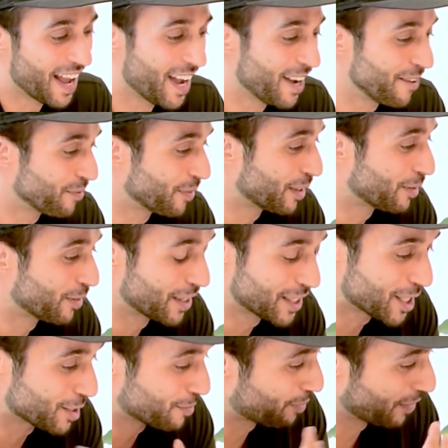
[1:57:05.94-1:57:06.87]
Um,
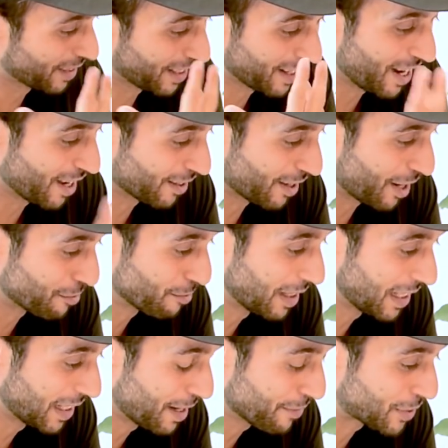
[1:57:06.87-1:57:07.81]
this is, yeah, I'd, I'd
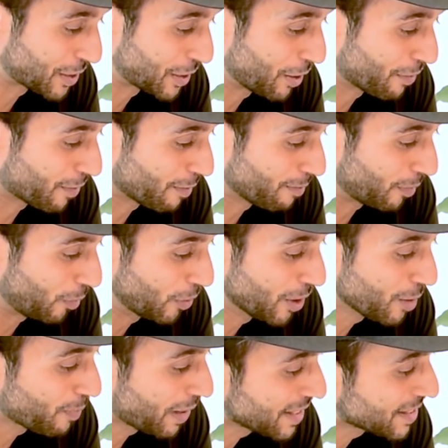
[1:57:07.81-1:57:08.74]
really love to know, from all
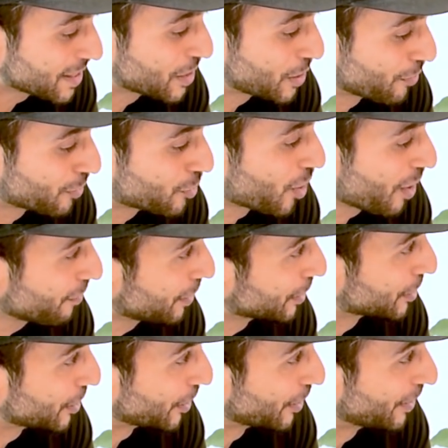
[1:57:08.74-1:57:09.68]
the places you've
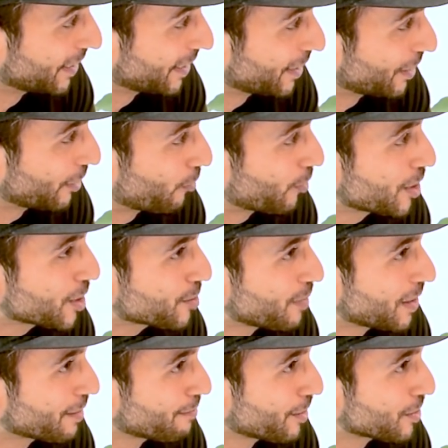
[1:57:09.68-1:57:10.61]
traveled to, what has
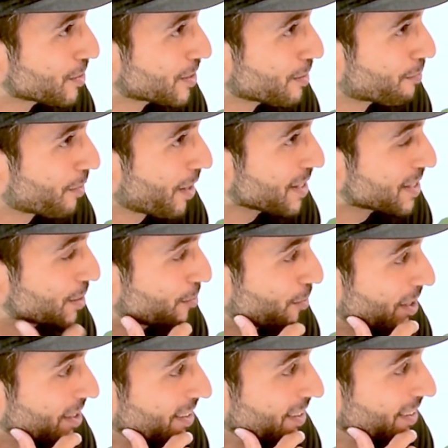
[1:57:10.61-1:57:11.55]
been the most surprising
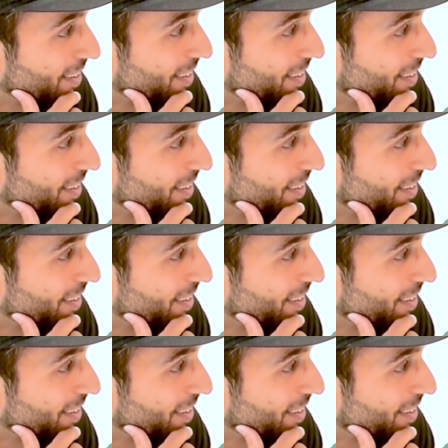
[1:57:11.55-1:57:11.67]
one?